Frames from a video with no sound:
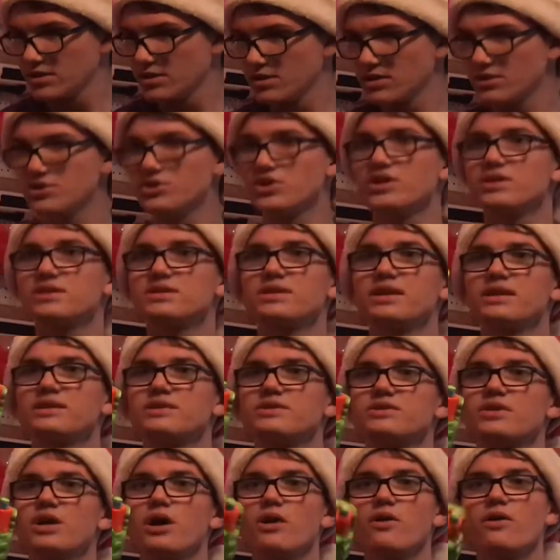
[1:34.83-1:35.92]
just like
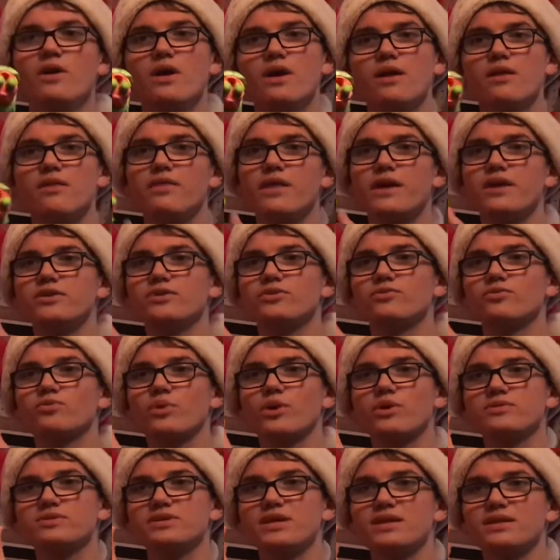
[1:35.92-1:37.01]
so. Then you
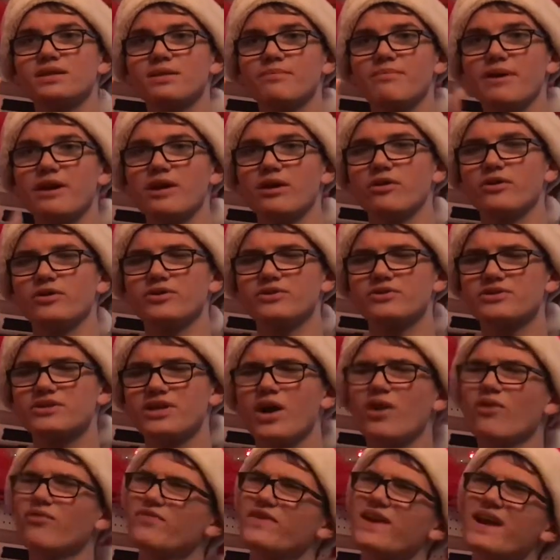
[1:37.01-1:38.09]
rotate the barrel
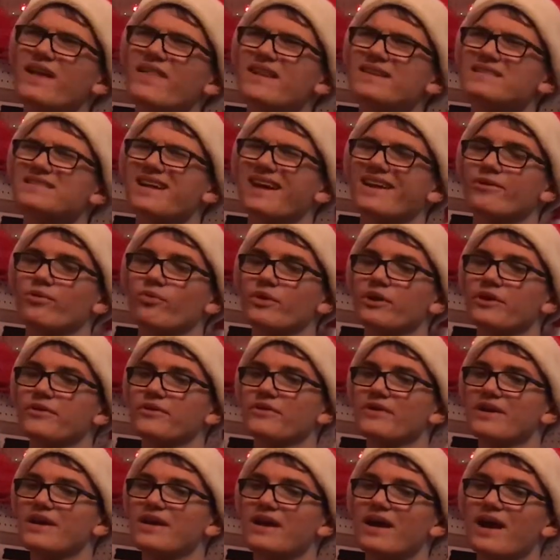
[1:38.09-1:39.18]
yourself. Yeah, that's kind of weird.
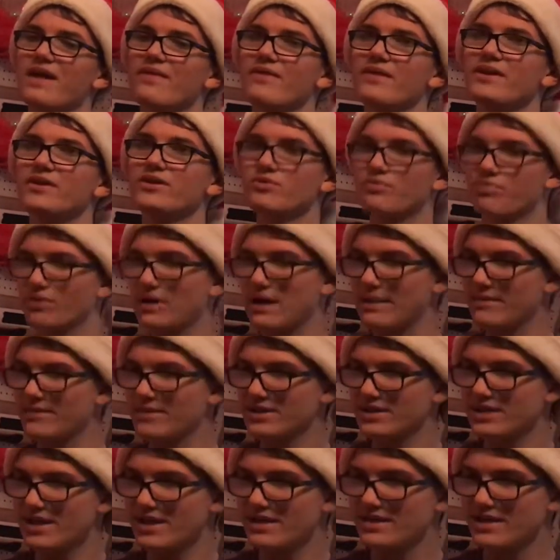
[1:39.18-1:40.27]
And then you prime it
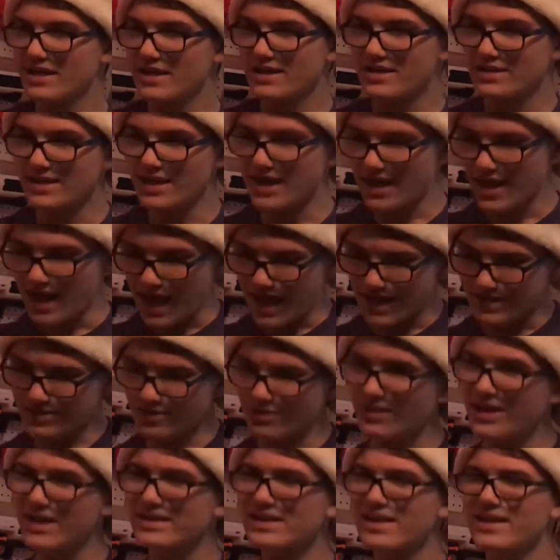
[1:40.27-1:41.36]
again. Yeah, I
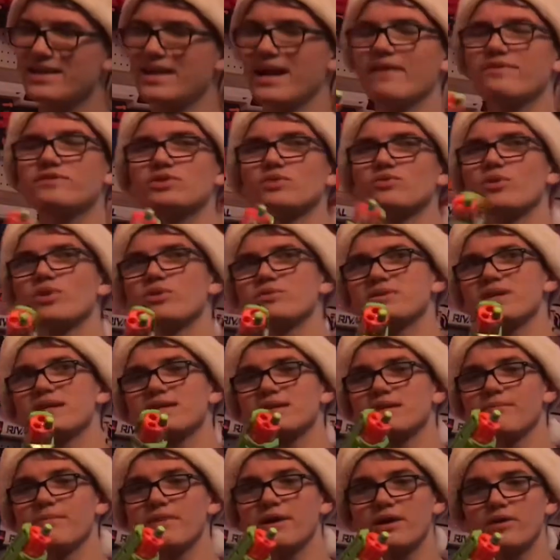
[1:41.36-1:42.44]
don't like that you have to rotate
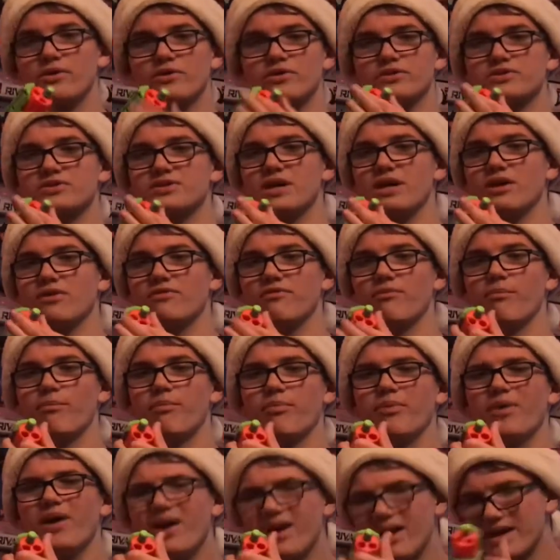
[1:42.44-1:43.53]
the barrel yourself,
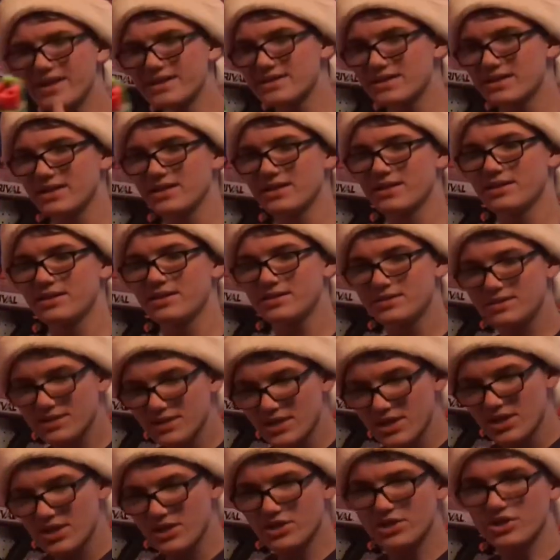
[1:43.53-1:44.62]
but,
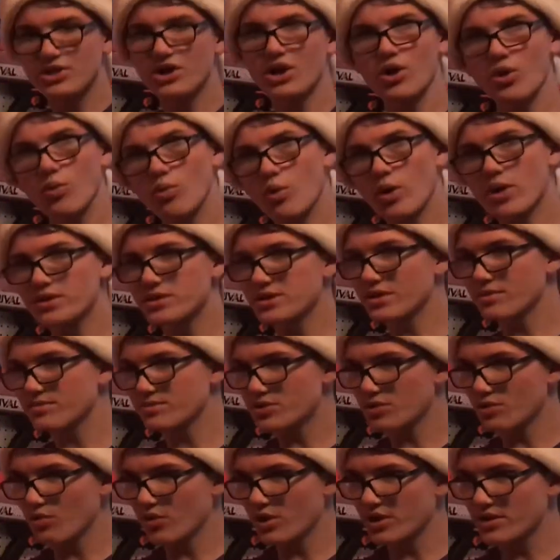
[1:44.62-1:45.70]
you know, worst comes
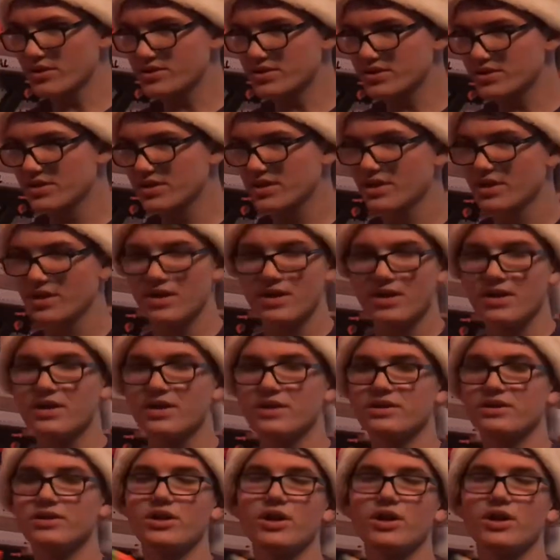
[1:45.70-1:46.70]
to worst, you know,